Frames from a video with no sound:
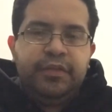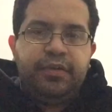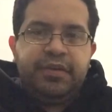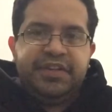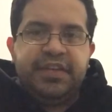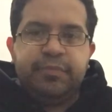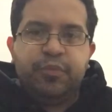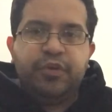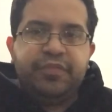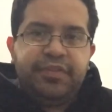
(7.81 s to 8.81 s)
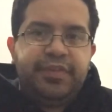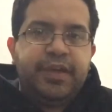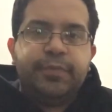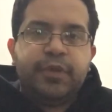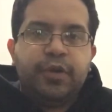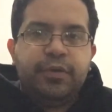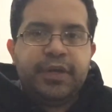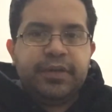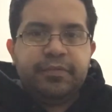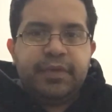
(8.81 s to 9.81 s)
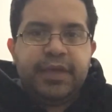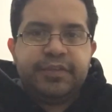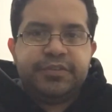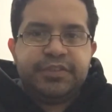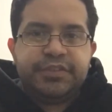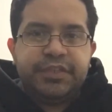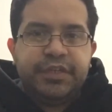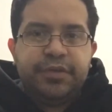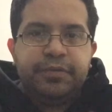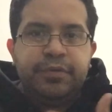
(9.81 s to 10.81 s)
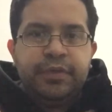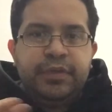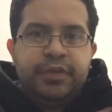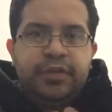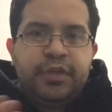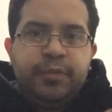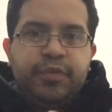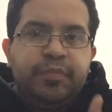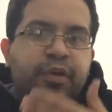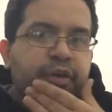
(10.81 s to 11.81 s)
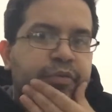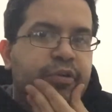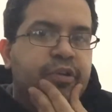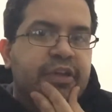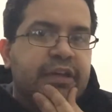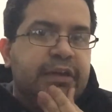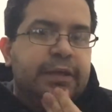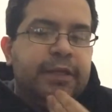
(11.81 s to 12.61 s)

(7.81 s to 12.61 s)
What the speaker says: Thought I'd get more of a theme going and just, keep the ball rolling.